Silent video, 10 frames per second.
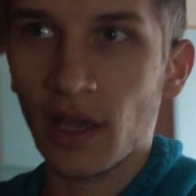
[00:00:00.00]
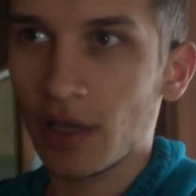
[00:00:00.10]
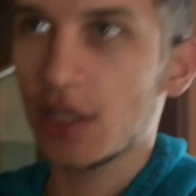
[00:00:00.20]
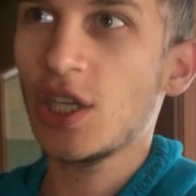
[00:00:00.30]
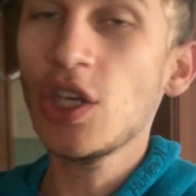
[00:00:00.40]
like
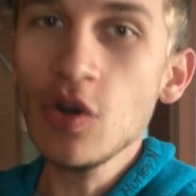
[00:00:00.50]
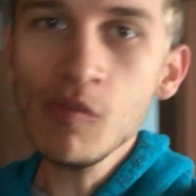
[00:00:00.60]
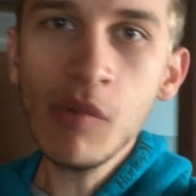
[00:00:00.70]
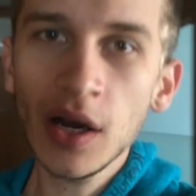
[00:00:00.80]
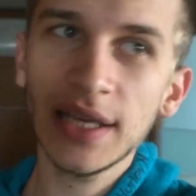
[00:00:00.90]
a
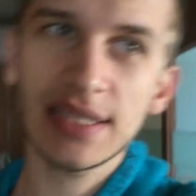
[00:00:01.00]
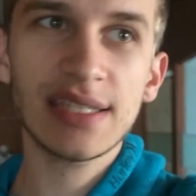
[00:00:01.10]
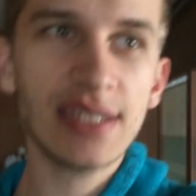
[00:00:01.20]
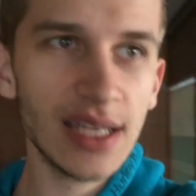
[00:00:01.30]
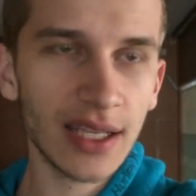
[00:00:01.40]
humongous
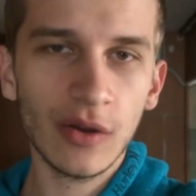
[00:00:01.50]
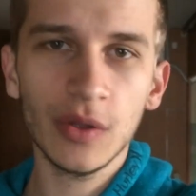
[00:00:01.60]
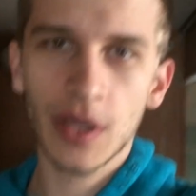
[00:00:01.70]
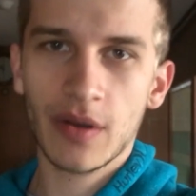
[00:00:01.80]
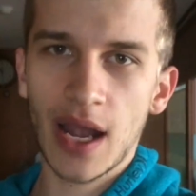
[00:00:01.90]
city.
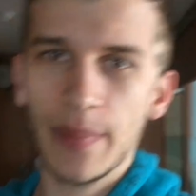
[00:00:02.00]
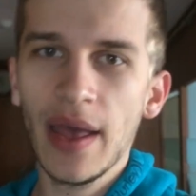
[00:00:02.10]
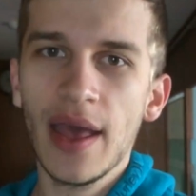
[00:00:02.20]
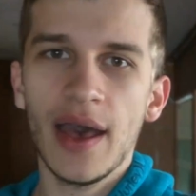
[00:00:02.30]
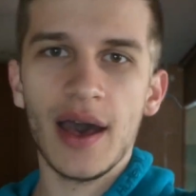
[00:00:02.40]
Holy crap.
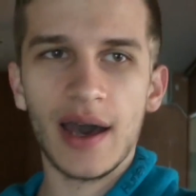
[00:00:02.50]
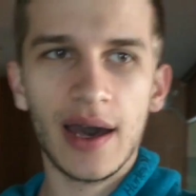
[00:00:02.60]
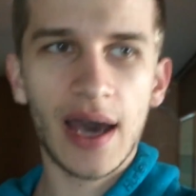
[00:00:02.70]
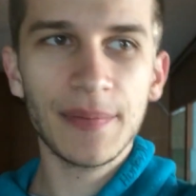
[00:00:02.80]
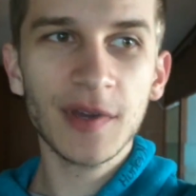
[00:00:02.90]

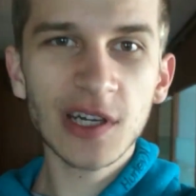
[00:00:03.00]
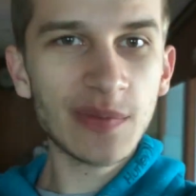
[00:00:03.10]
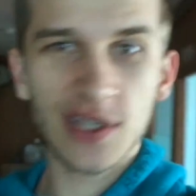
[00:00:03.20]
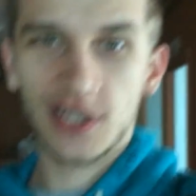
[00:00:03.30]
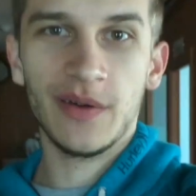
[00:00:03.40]
I'm going to
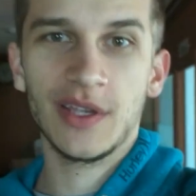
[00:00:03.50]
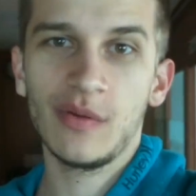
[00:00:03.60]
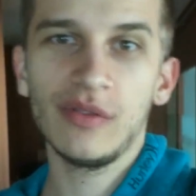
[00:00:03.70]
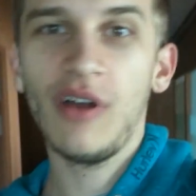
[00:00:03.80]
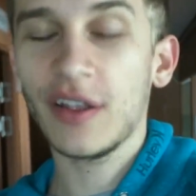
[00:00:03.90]
be showing
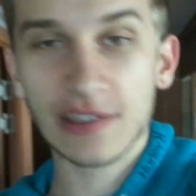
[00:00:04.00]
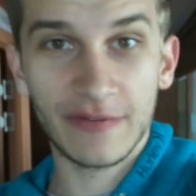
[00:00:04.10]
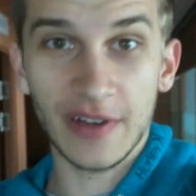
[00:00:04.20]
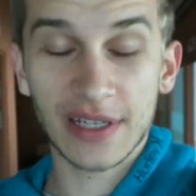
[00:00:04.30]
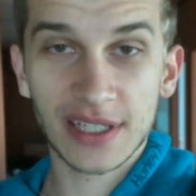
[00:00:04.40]
you lots of
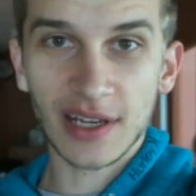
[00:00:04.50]
fun